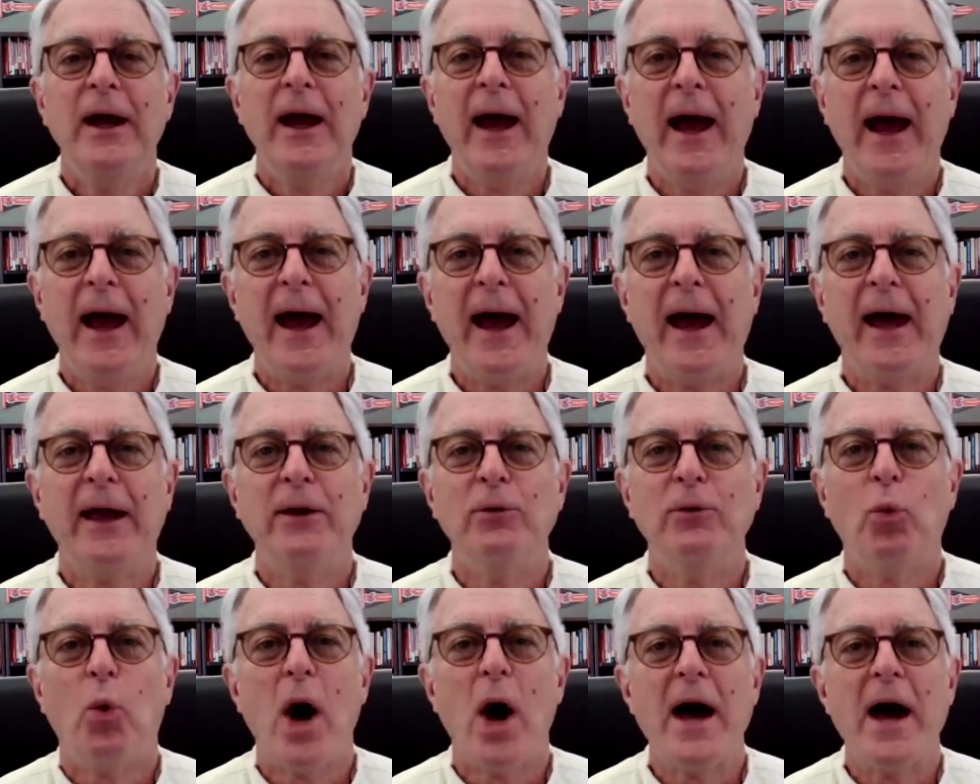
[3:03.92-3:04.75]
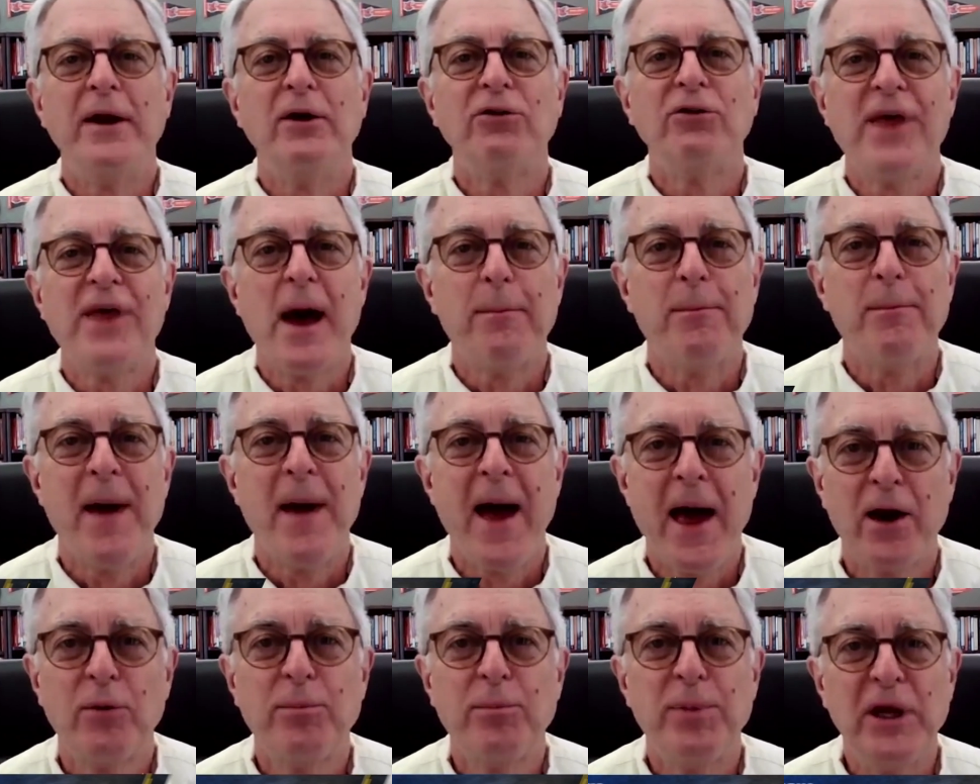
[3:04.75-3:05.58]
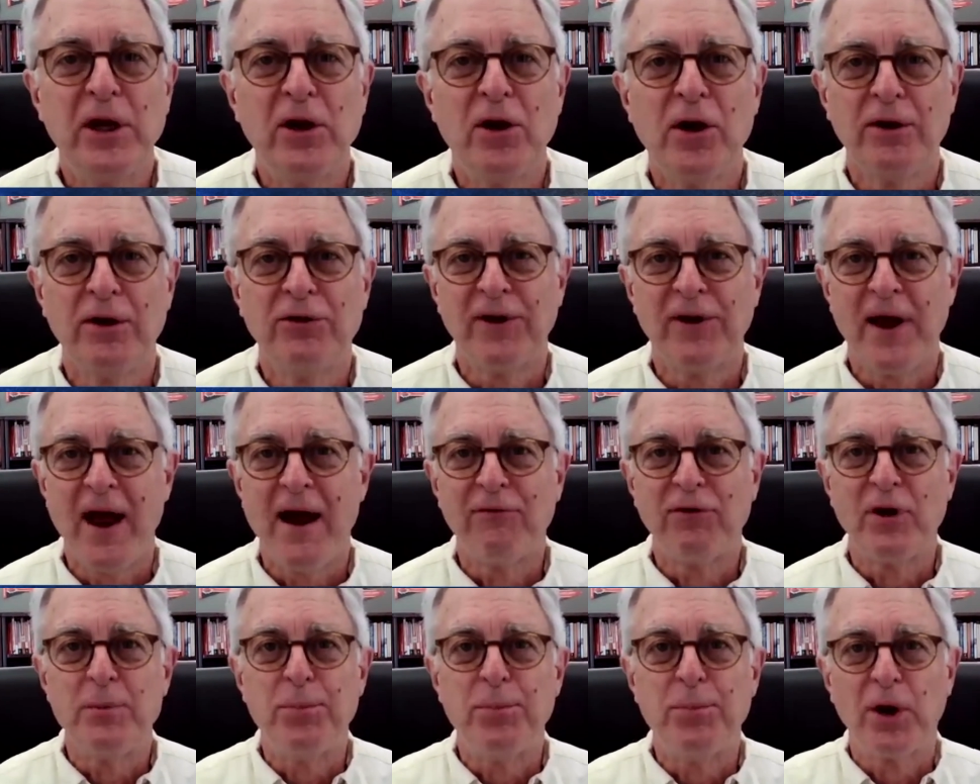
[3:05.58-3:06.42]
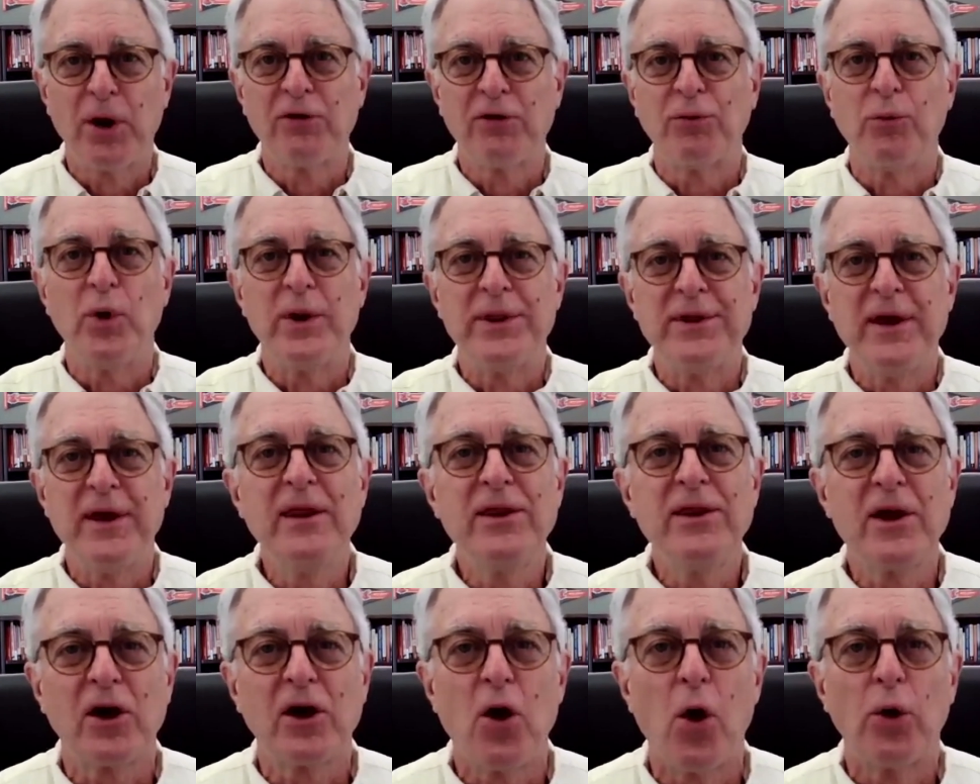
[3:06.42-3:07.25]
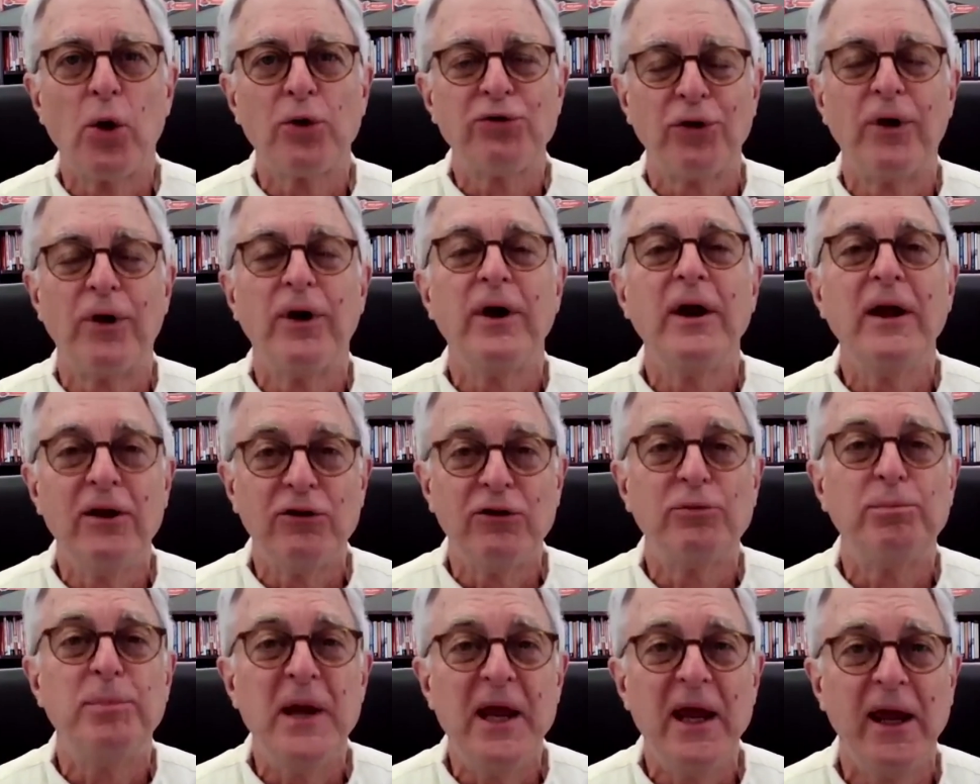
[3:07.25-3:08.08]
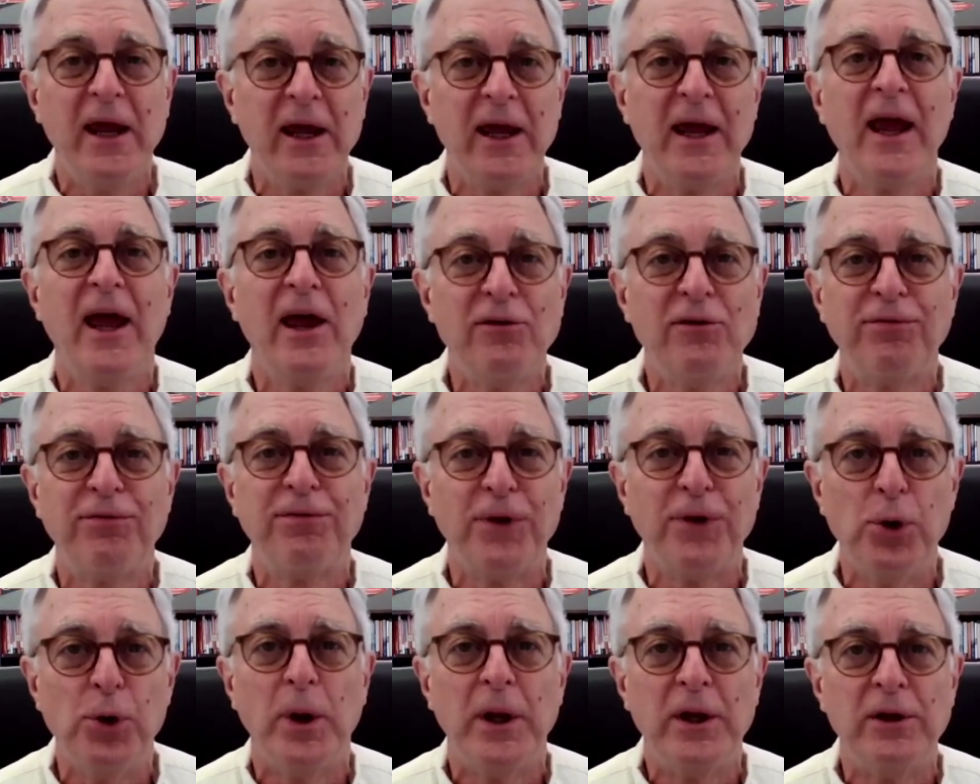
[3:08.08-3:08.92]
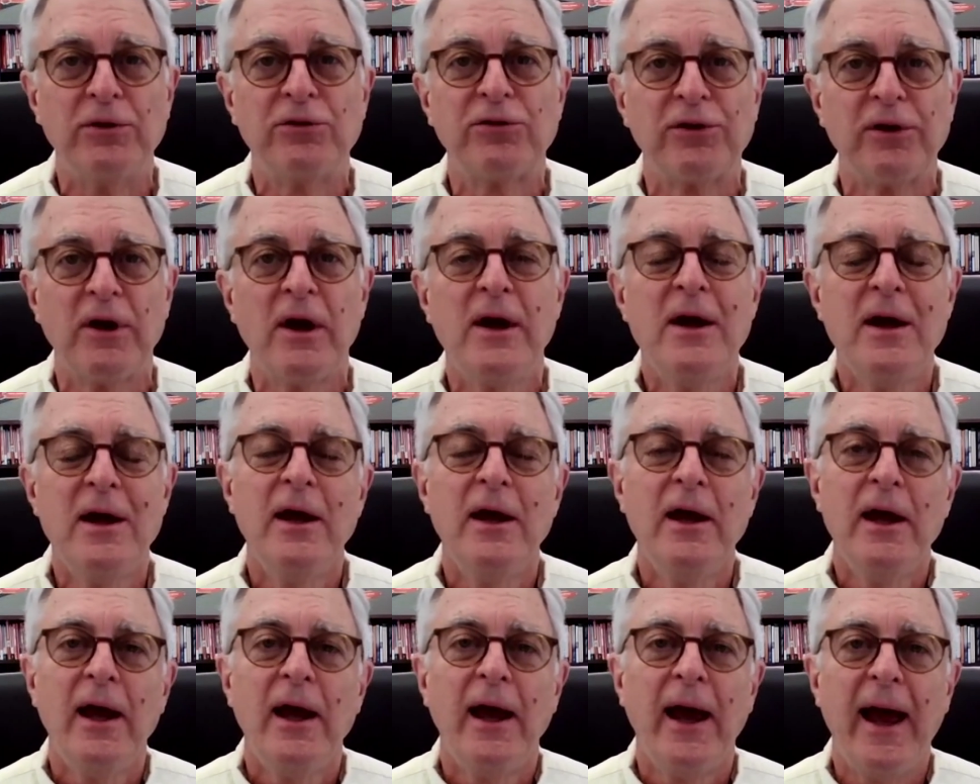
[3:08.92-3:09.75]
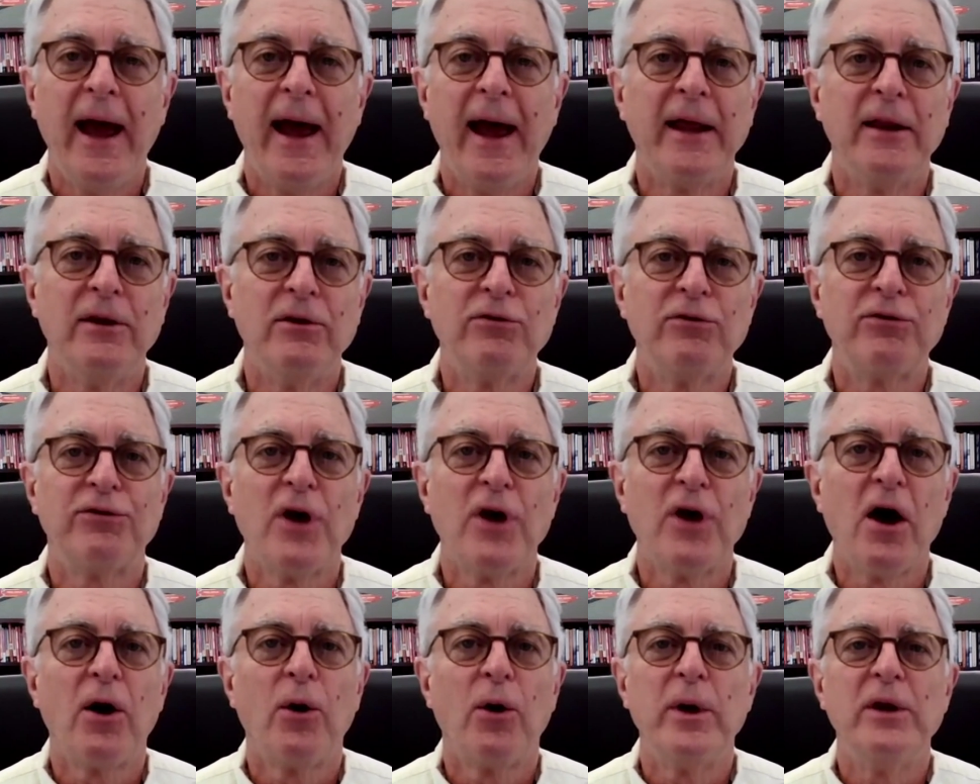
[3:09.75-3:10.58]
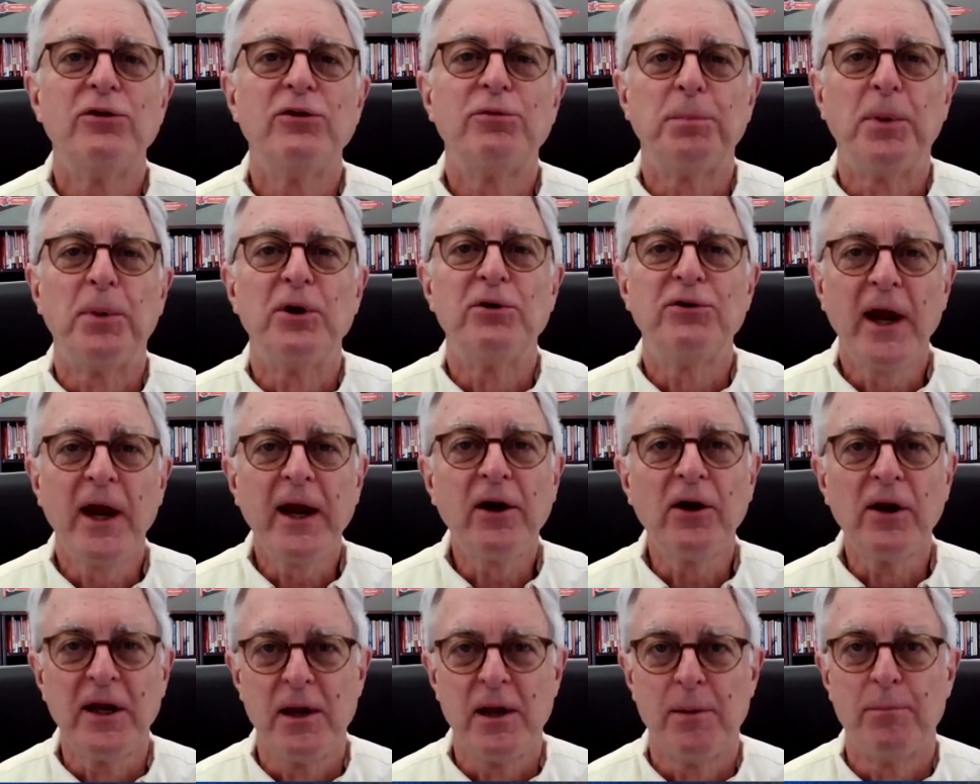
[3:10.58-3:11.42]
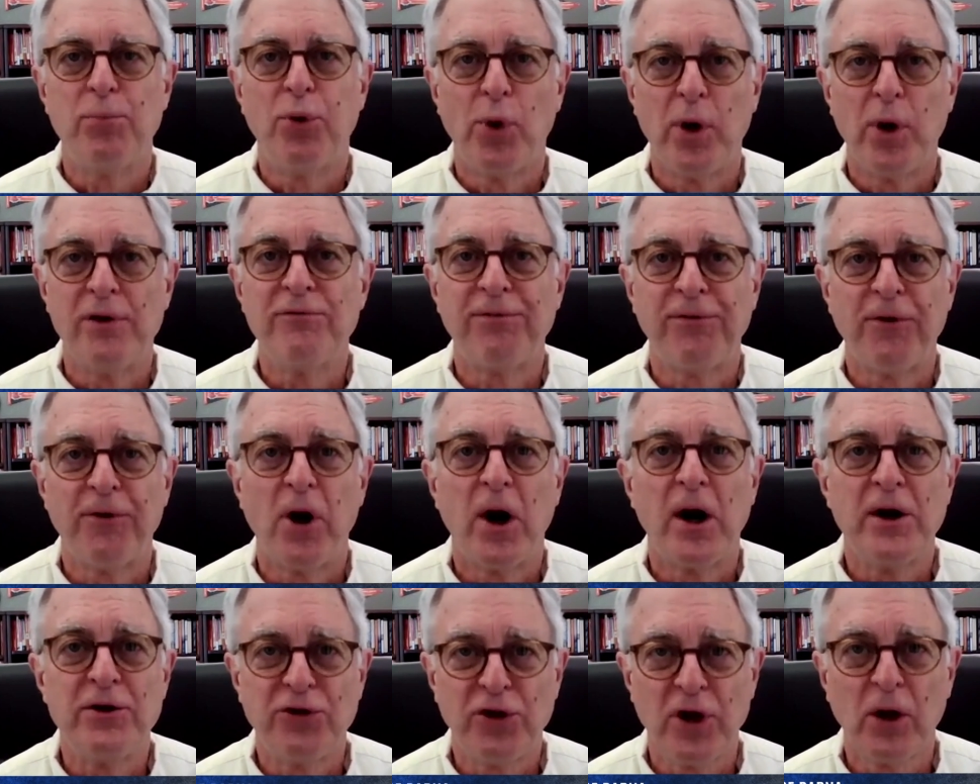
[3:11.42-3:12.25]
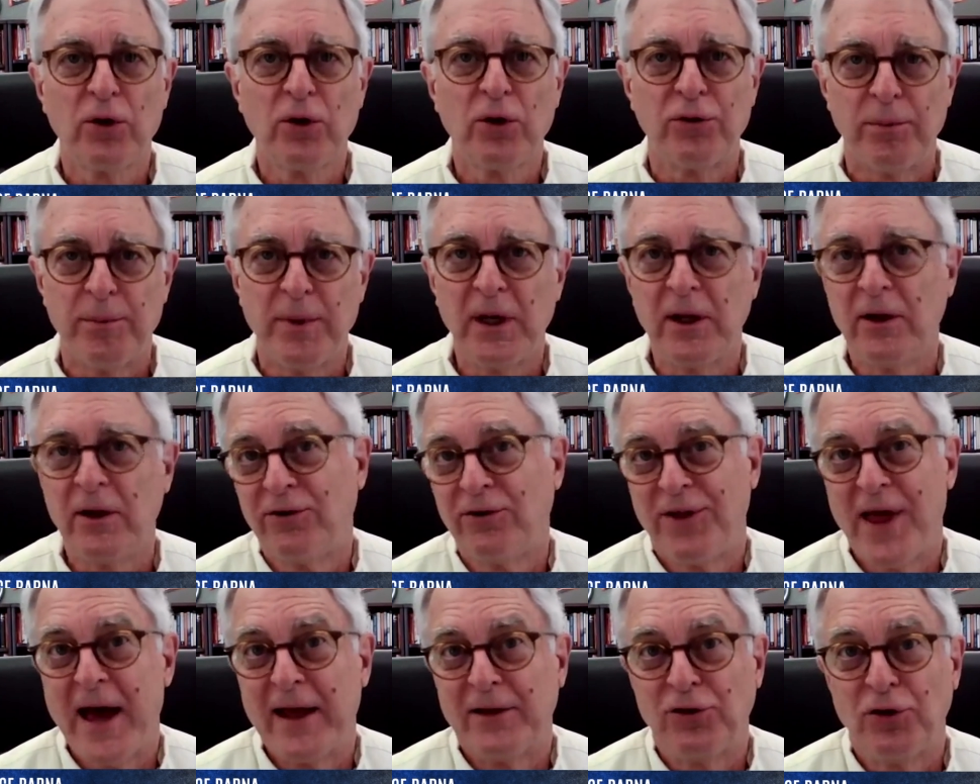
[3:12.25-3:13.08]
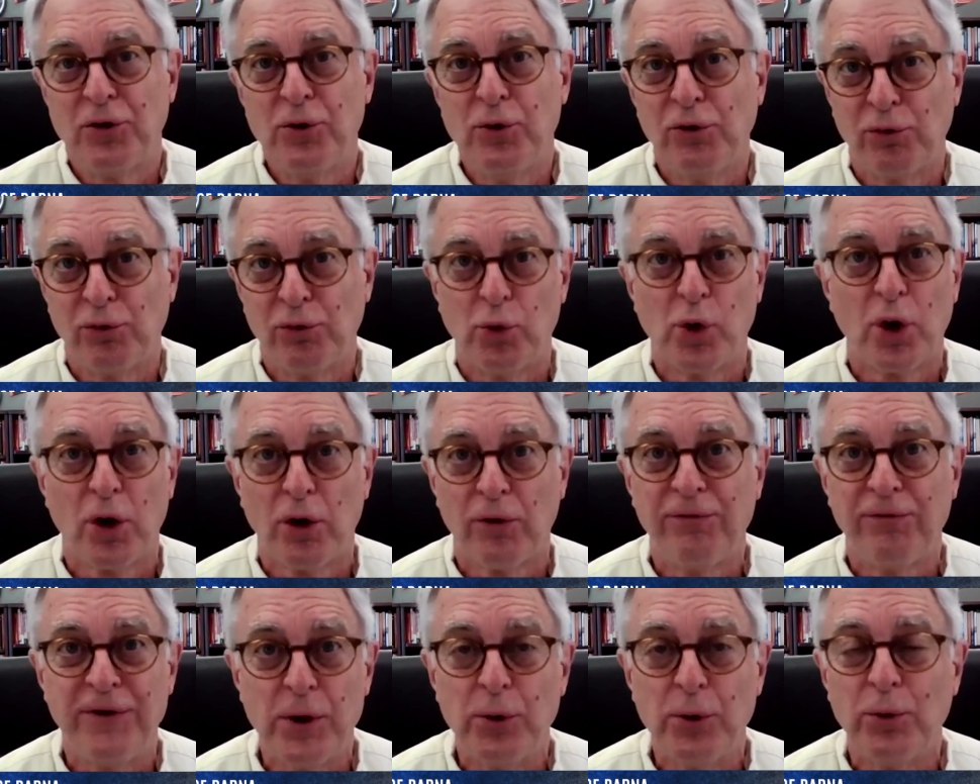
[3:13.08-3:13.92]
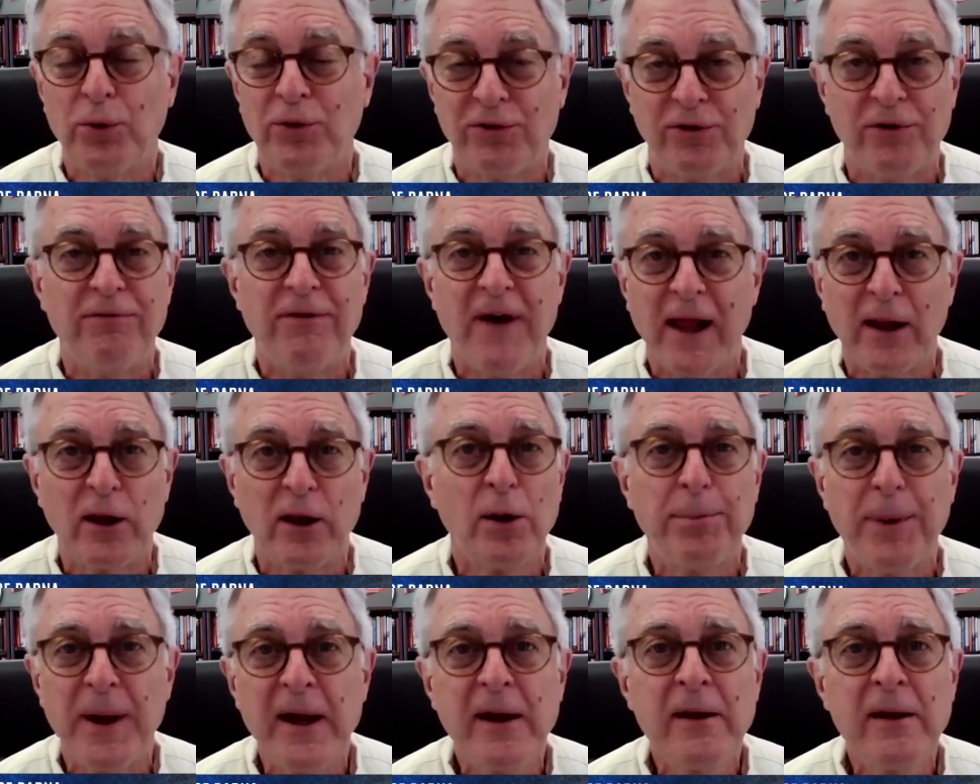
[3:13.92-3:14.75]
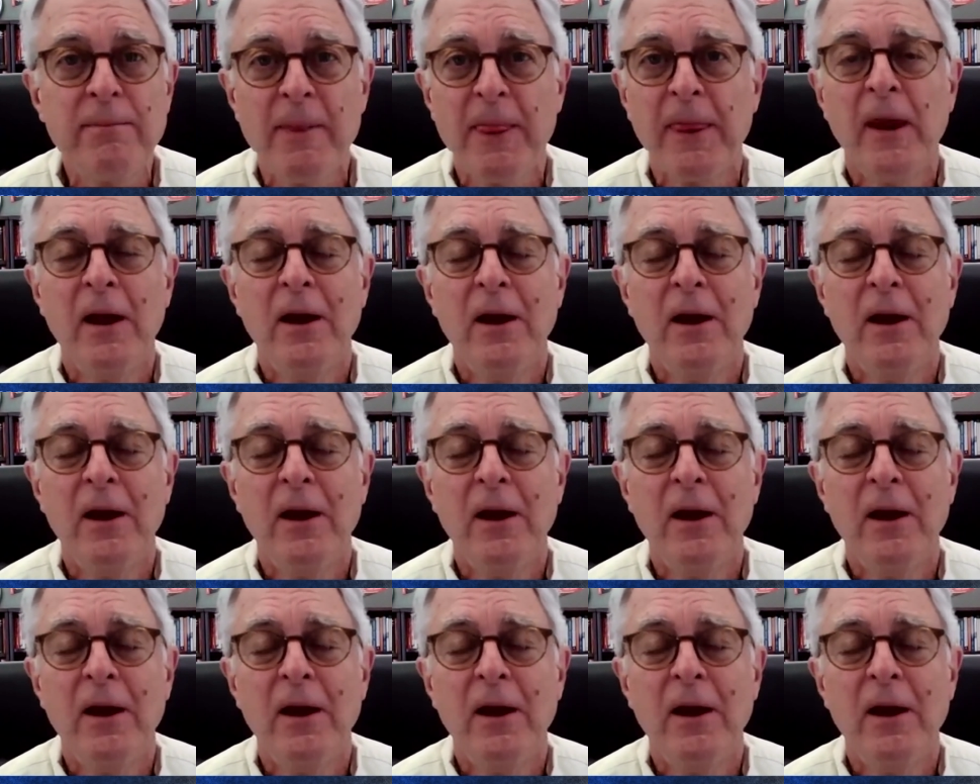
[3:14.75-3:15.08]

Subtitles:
And why does that matter? Because every person within the culture is being influenced. And so it's particularly important for our children because that's whose worldview is developing.